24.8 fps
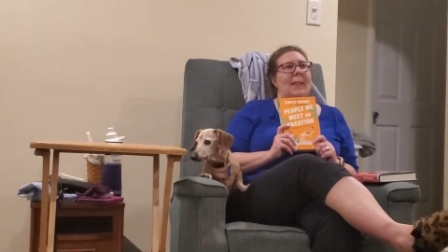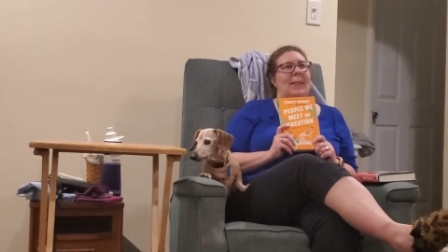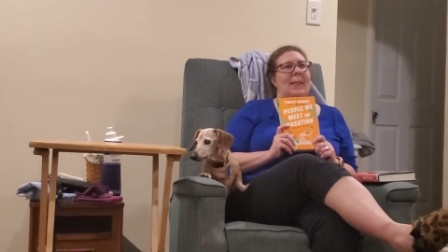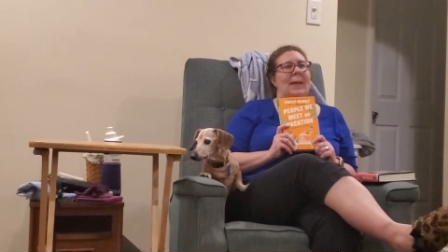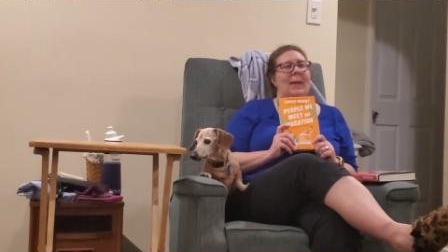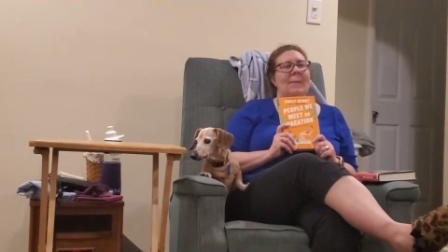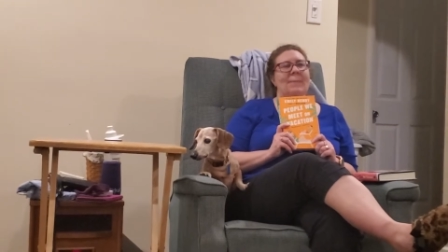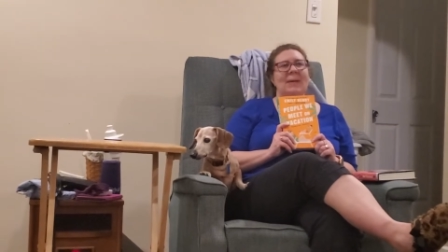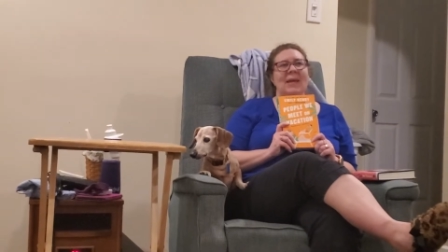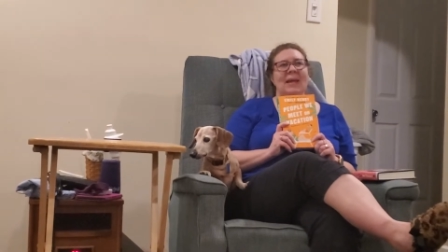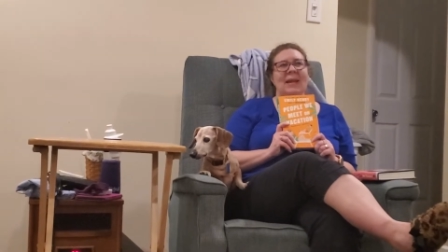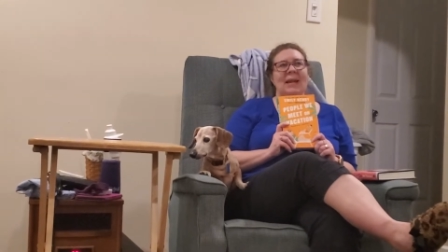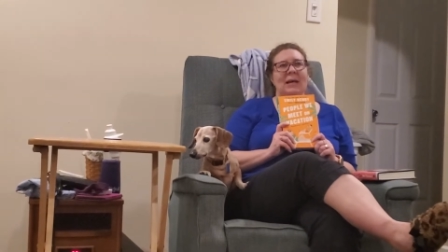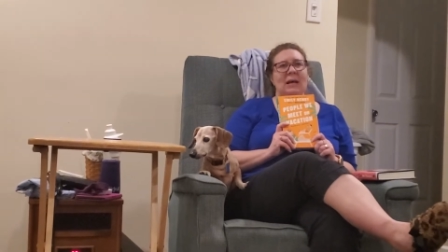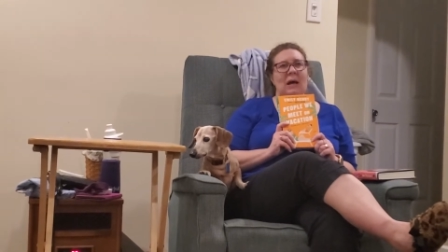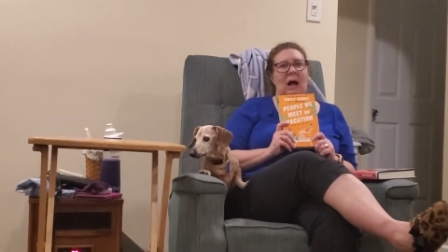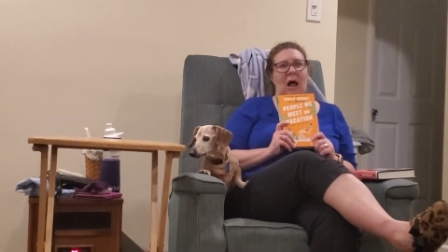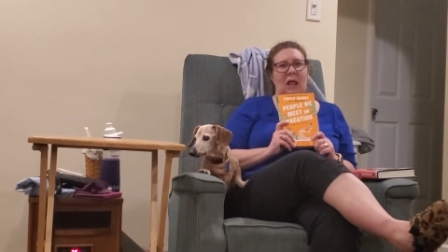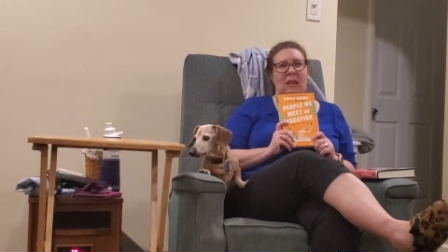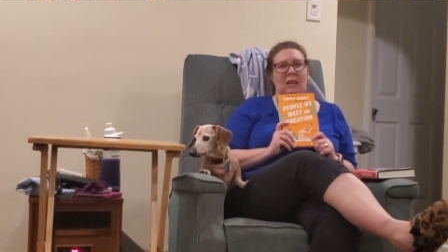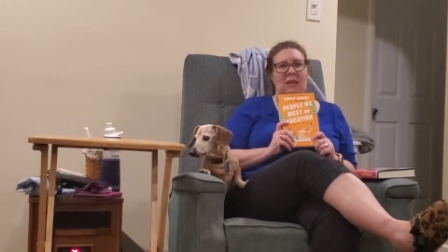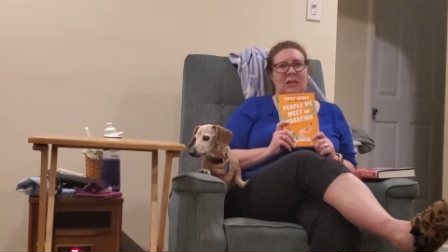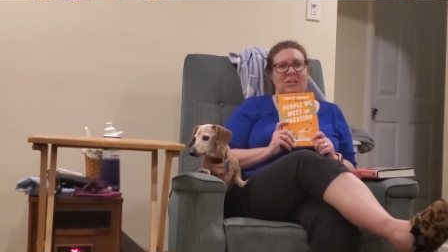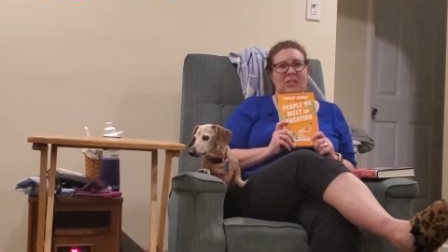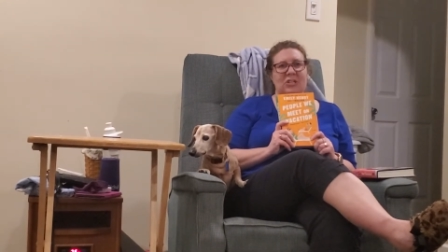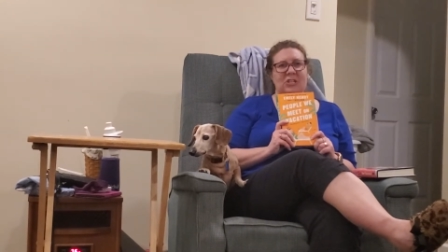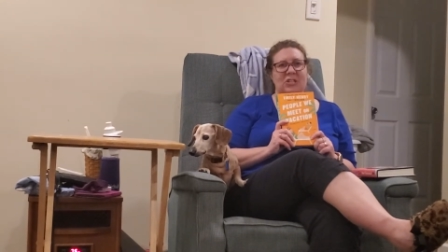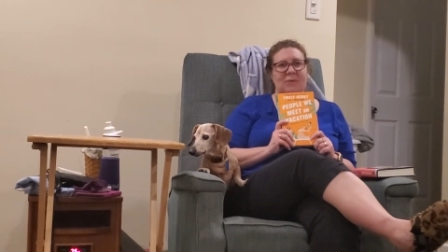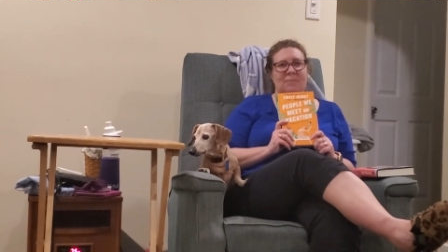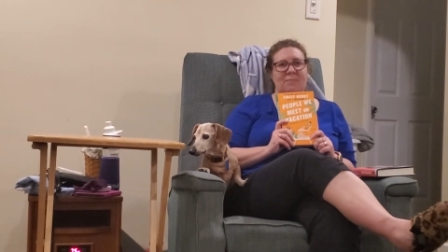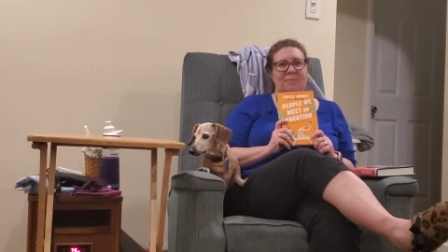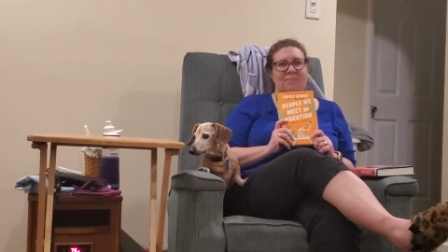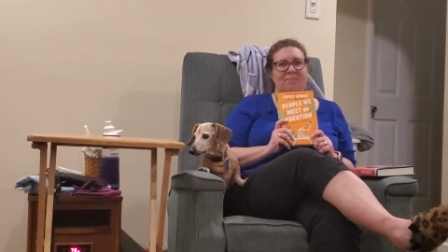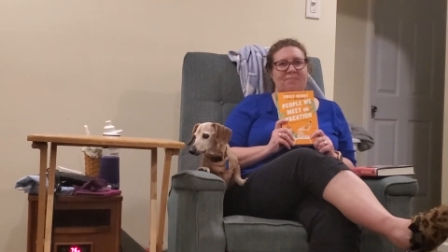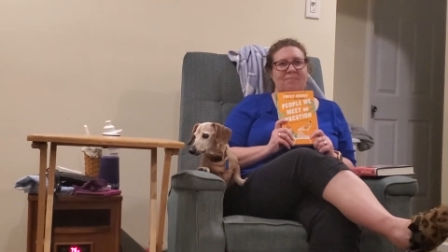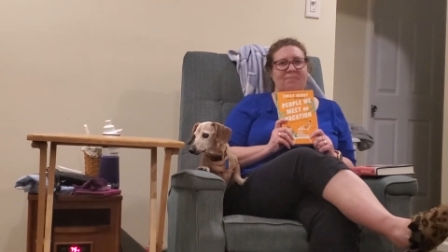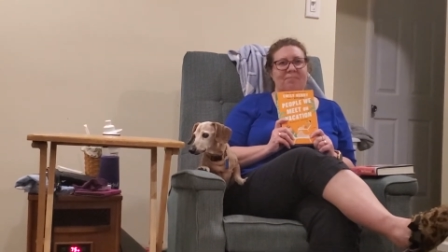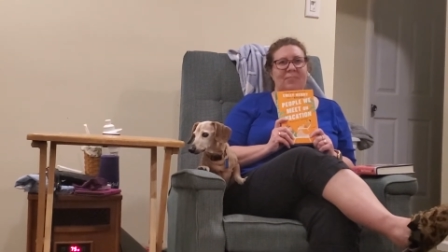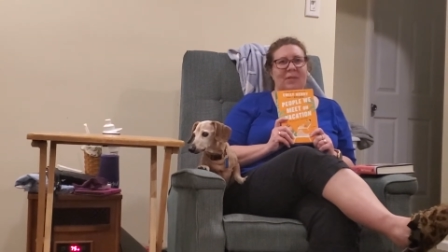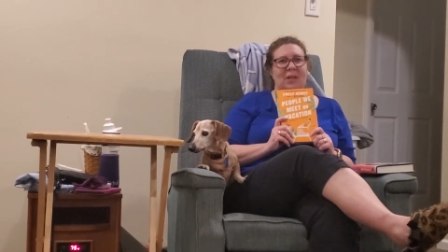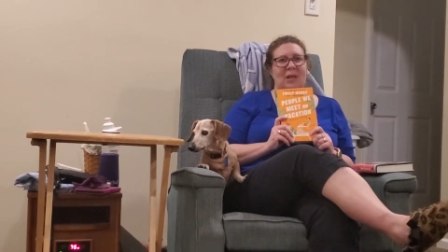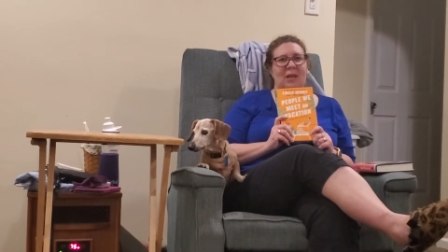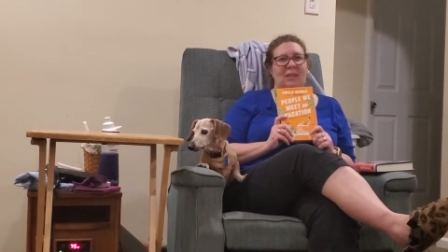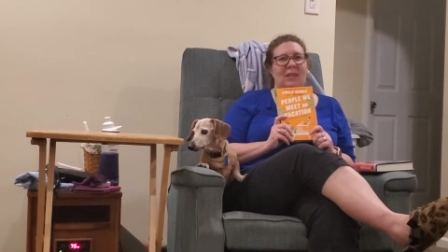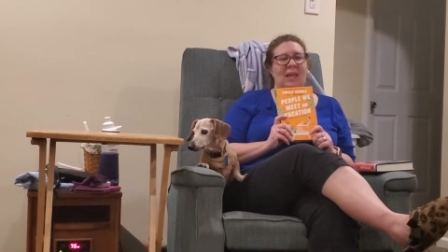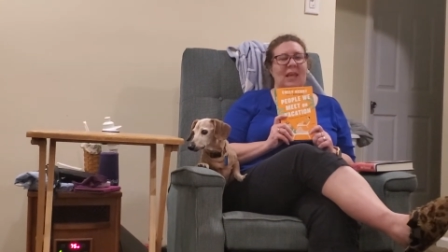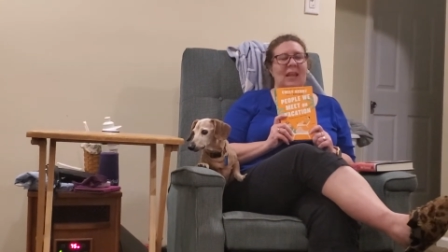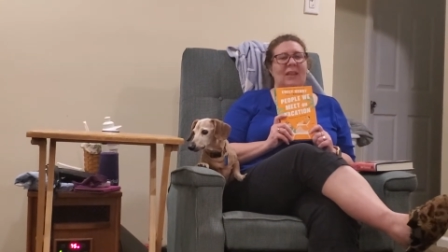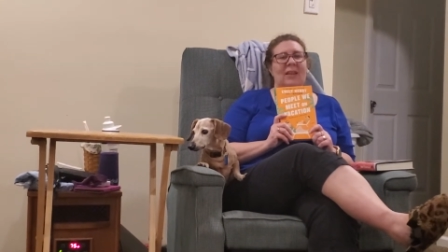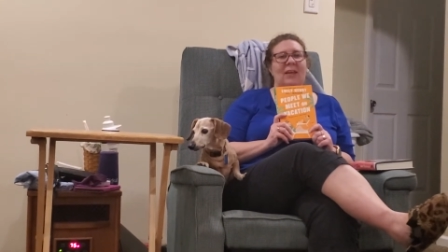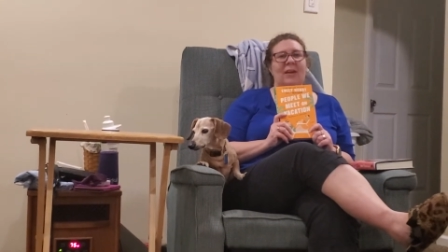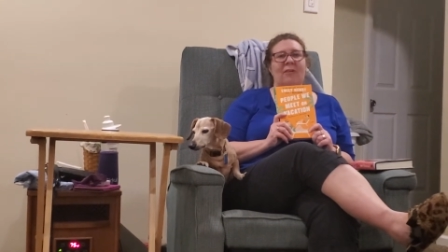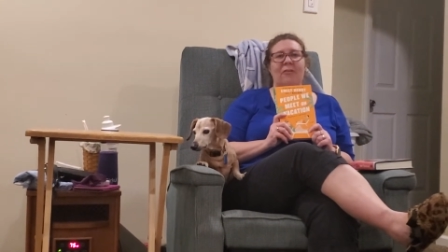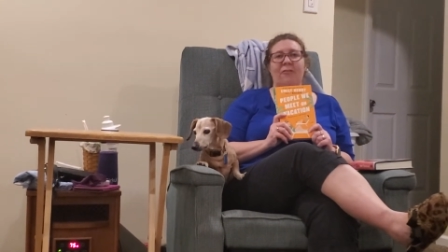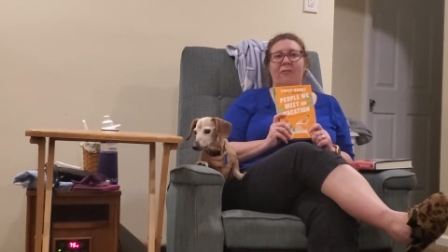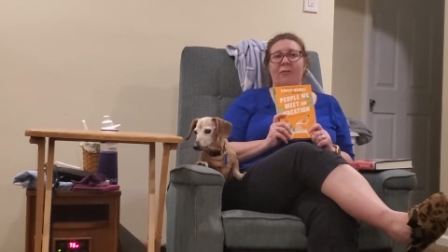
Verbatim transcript: They meet at college. They're